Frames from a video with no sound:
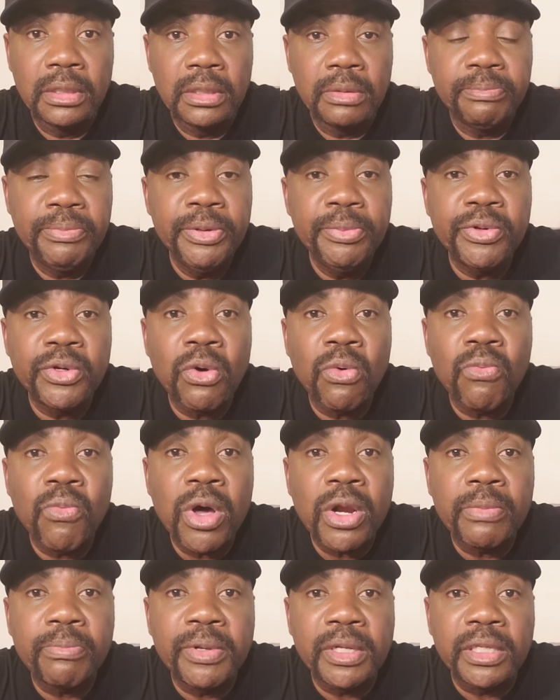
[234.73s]
people don't
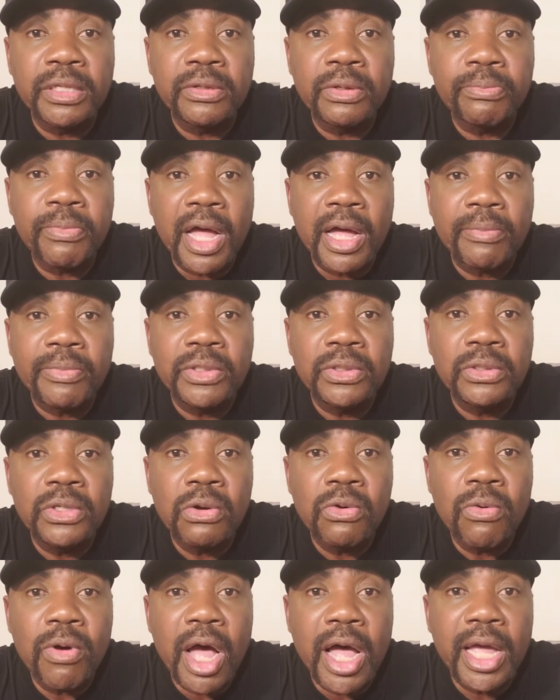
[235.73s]
want to believe the Bible. You know
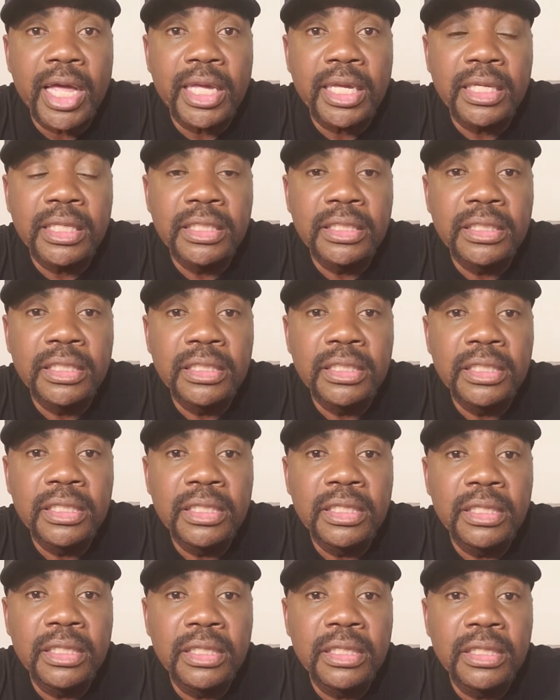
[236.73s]
why?
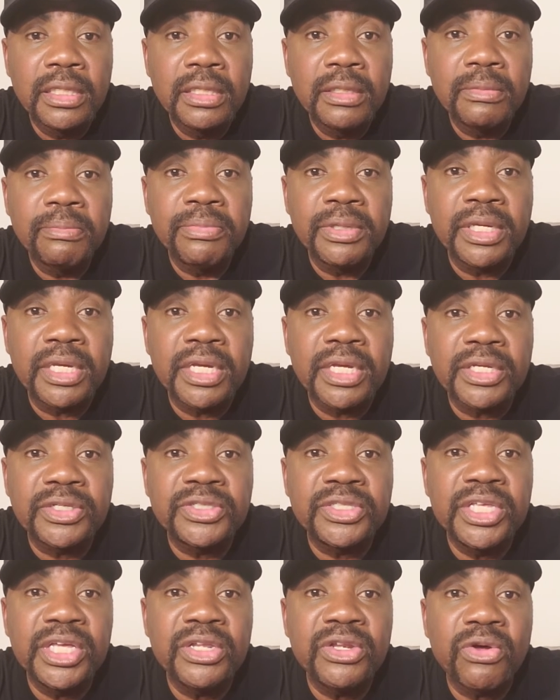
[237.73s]
Because
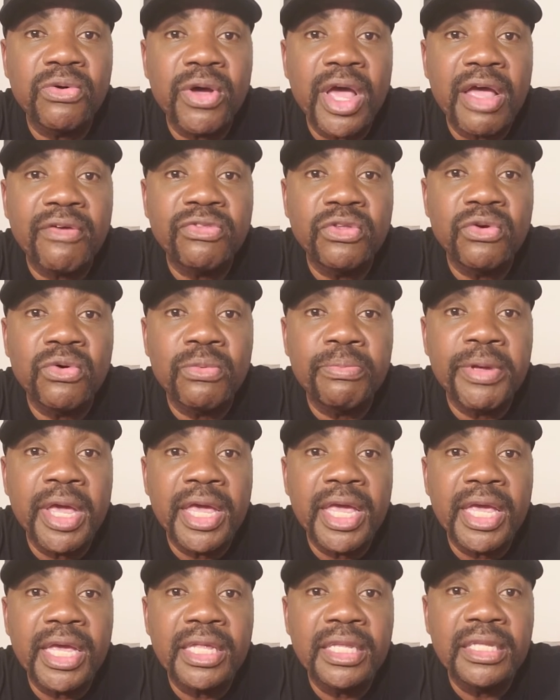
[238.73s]
then they'll have to
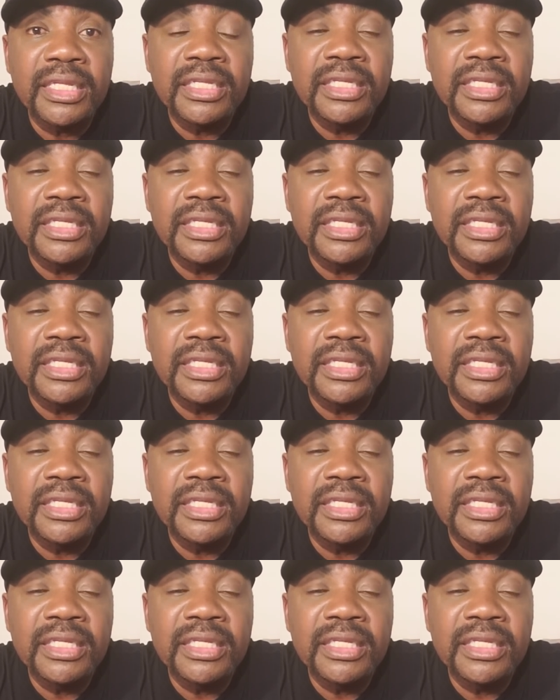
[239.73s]
obey it.